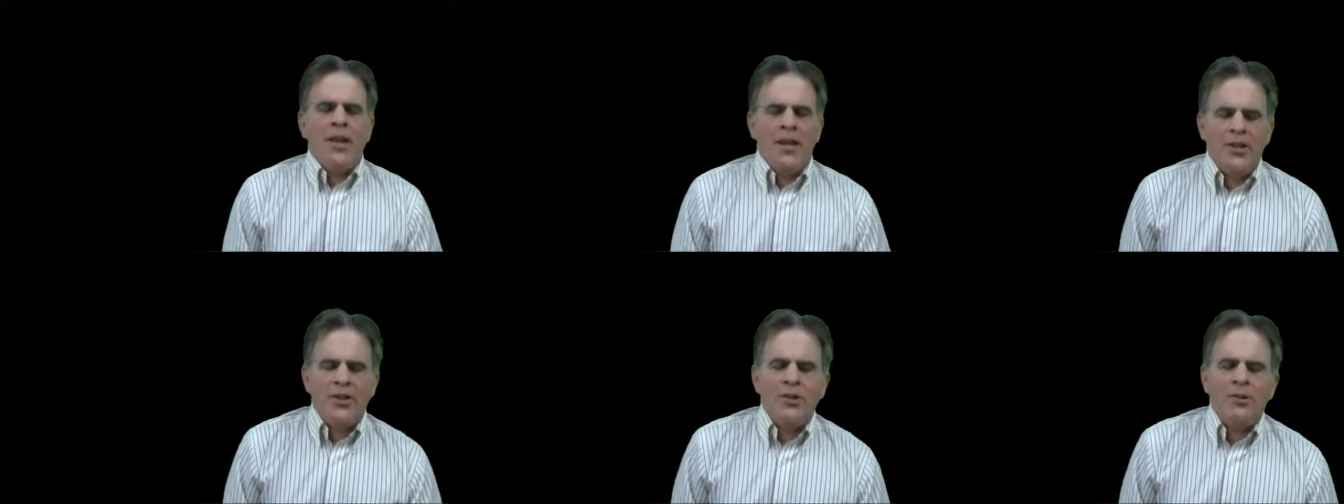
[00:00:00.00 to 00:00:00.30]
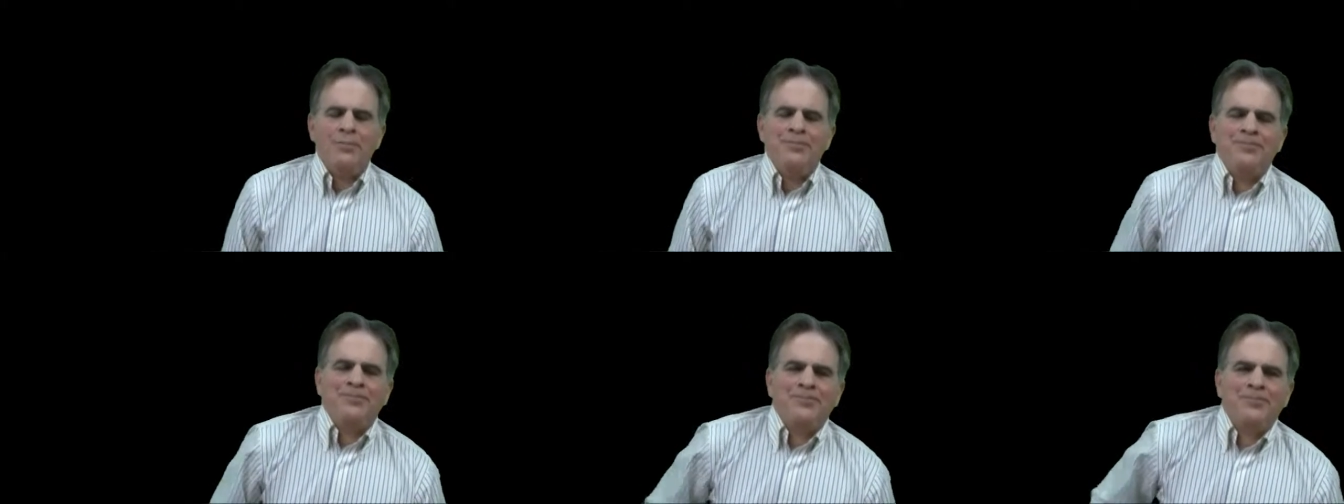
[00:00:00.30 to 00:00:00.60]

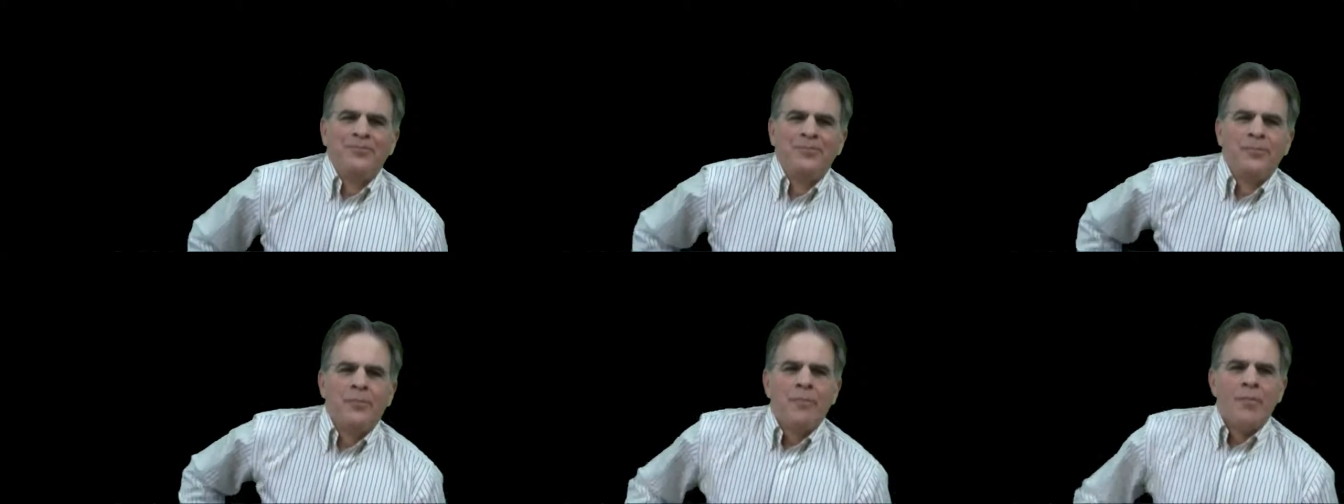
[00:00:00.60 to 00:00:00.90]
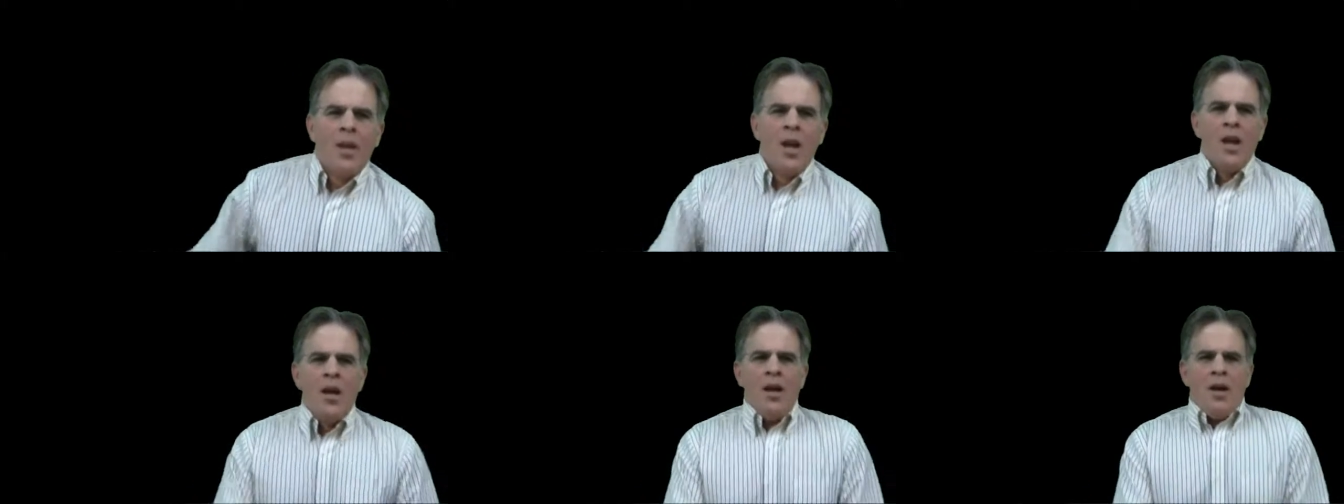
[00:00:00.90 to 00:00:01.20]
Thank
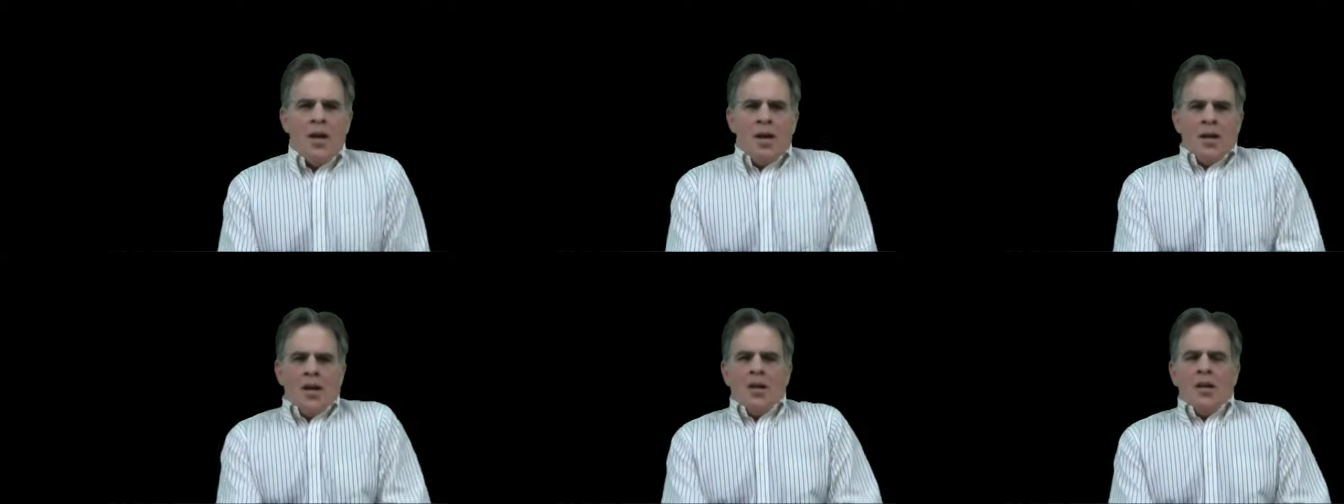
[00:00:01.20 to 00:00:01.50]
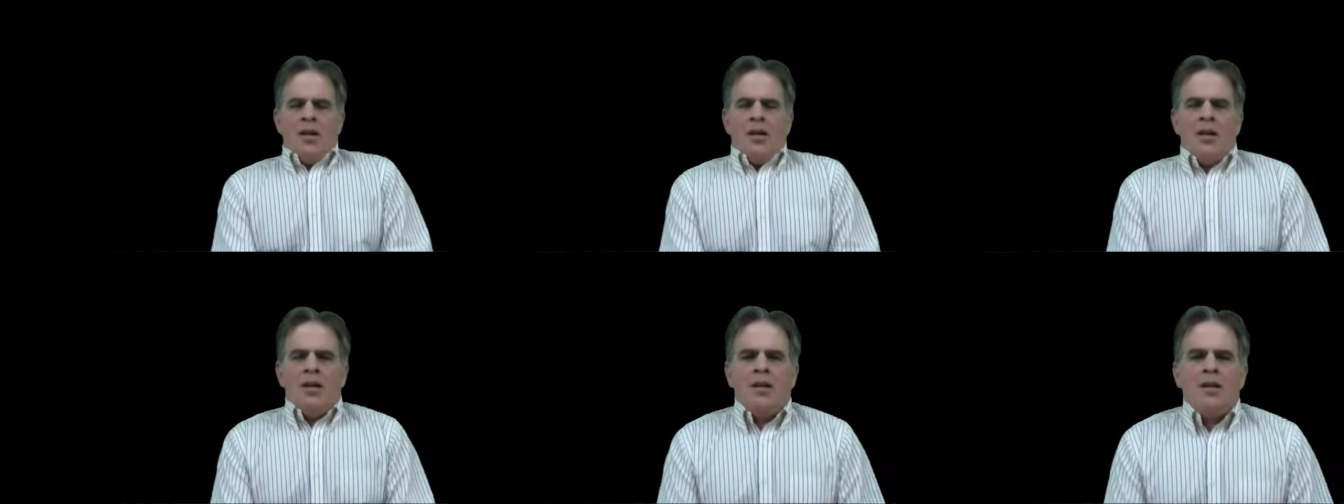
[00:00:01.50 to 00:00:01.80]
you.
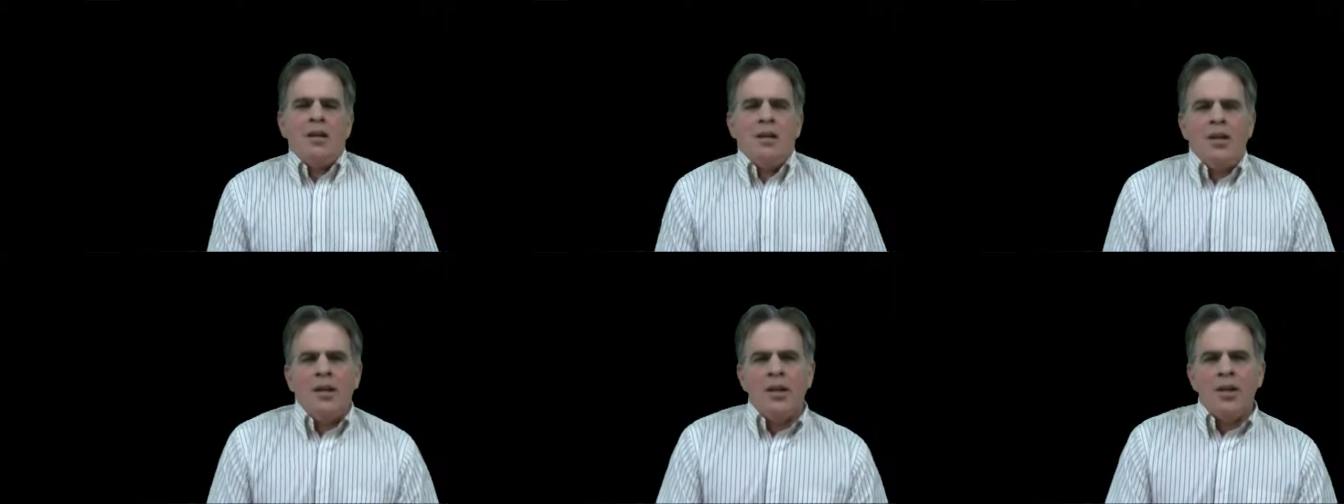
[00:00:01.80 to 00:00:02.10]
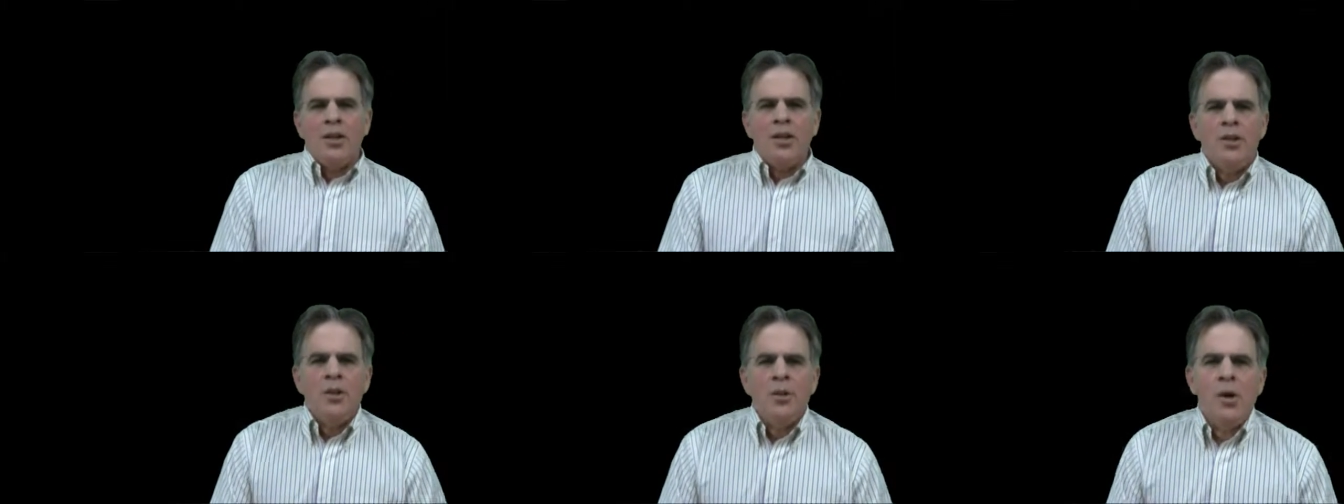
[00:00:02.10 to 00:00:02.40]

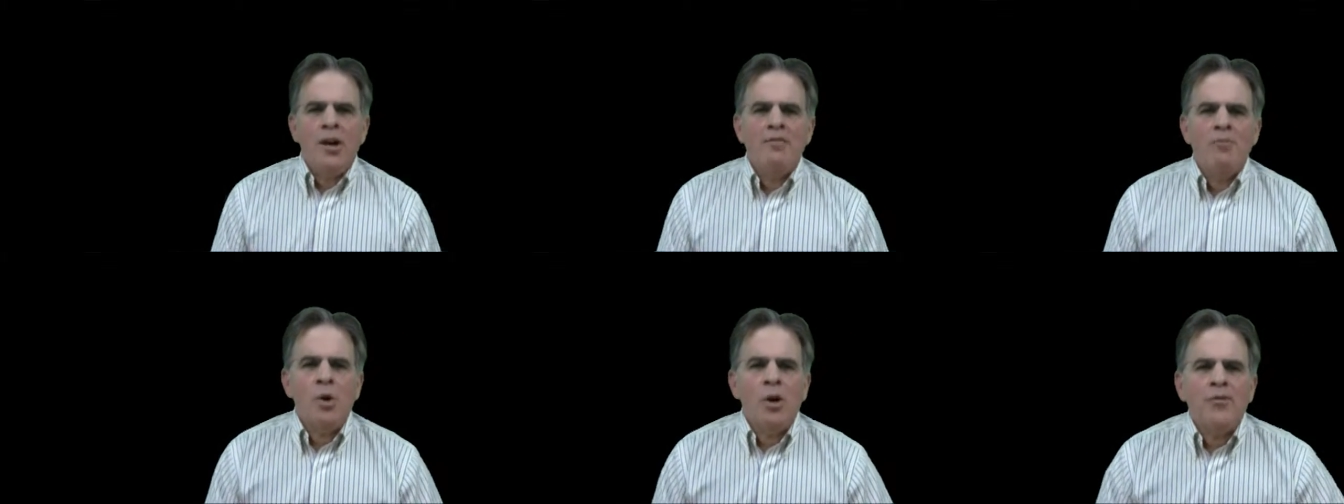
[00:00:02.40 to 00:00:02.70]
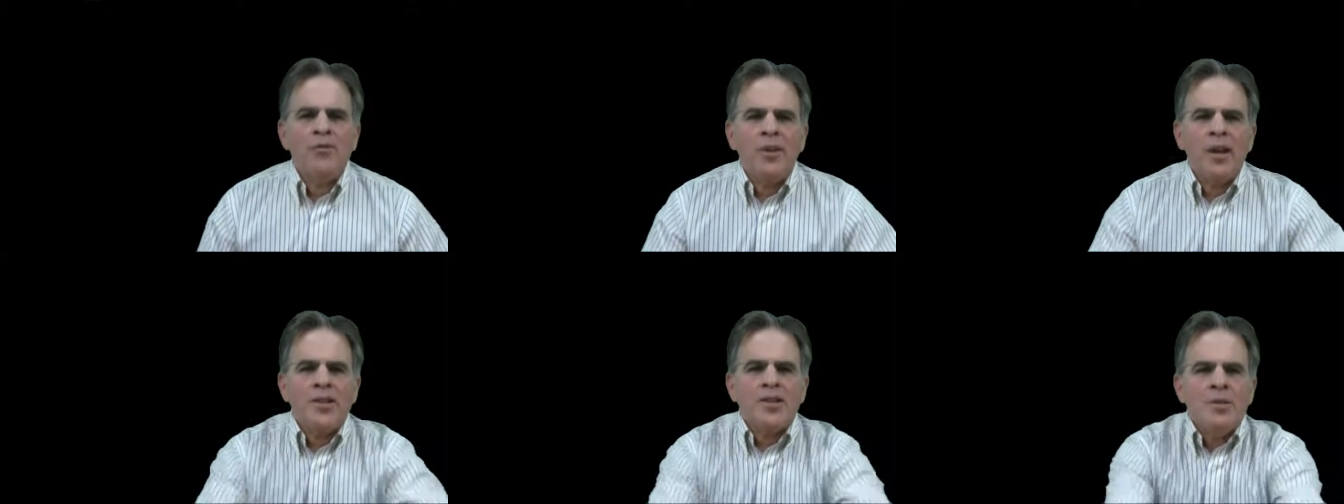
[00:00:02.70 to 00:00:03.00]
You have more
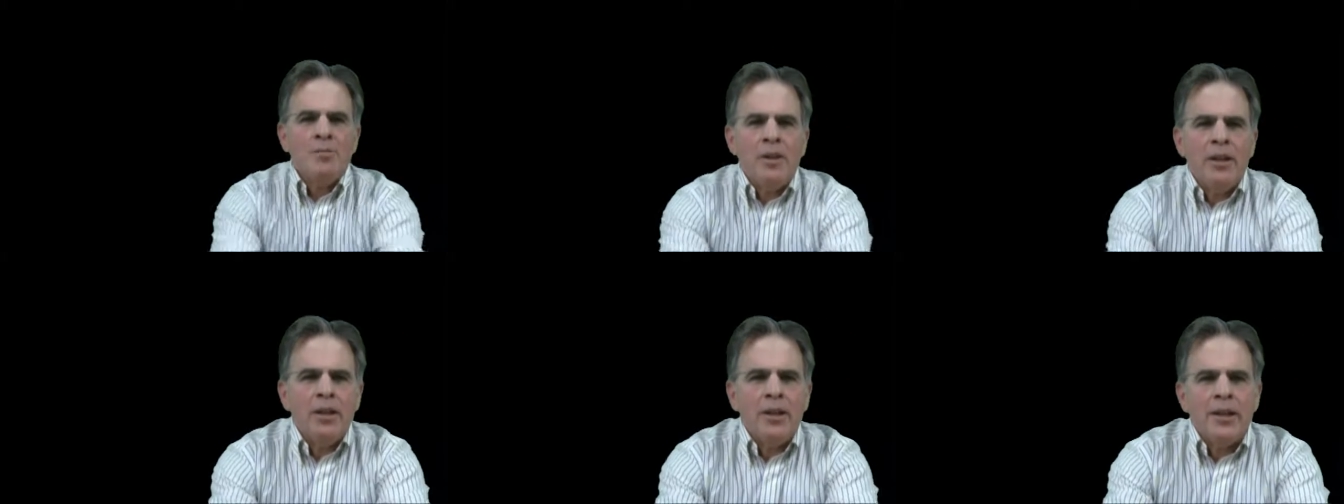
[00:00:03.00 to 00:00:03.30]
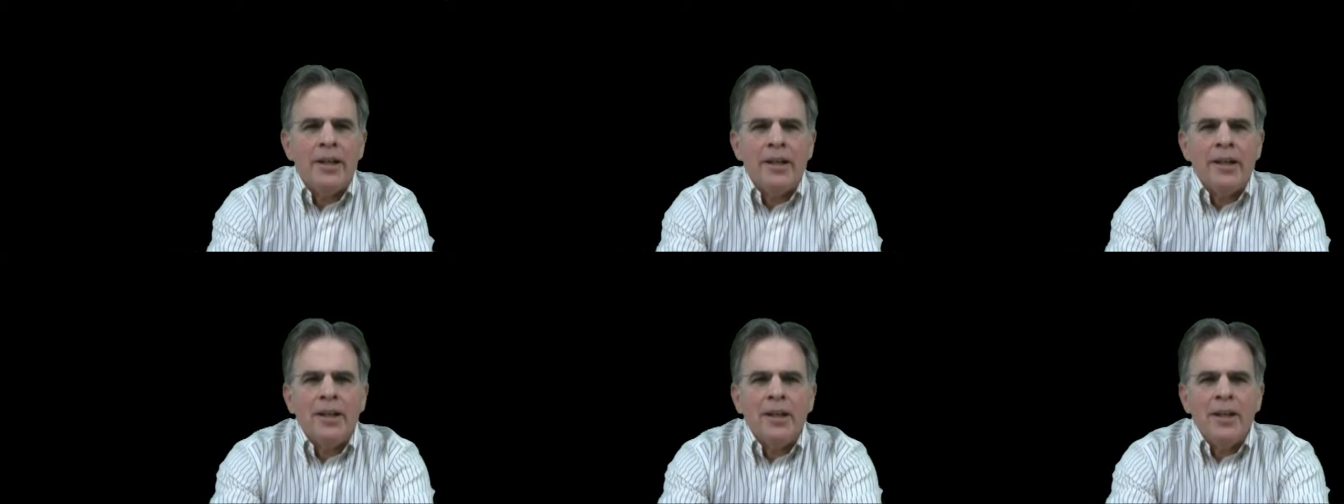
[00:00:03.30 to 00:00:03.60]

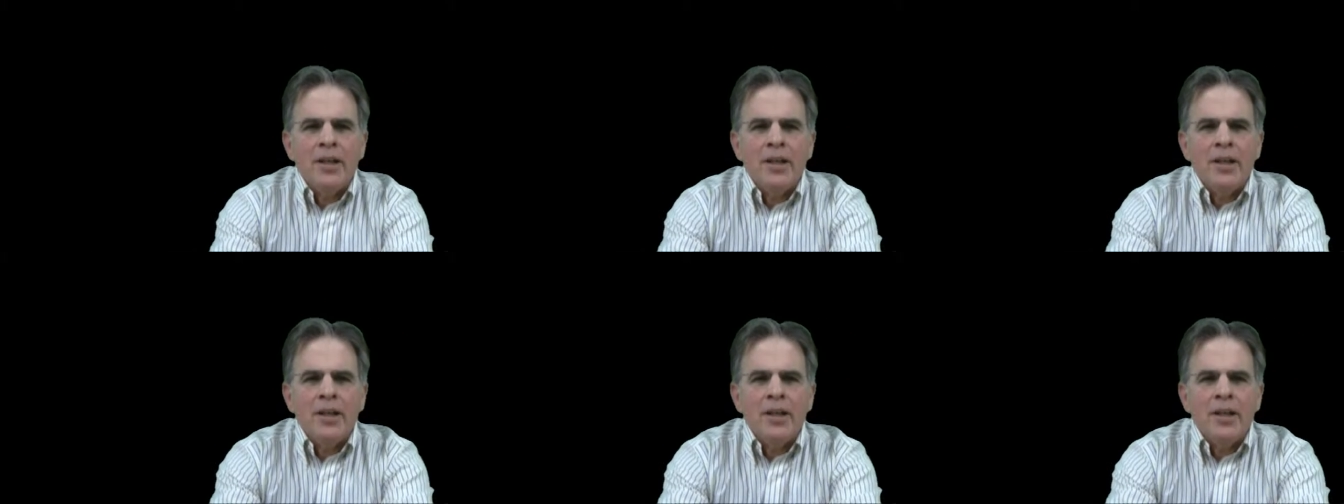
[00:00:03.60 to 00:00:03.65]
flexibility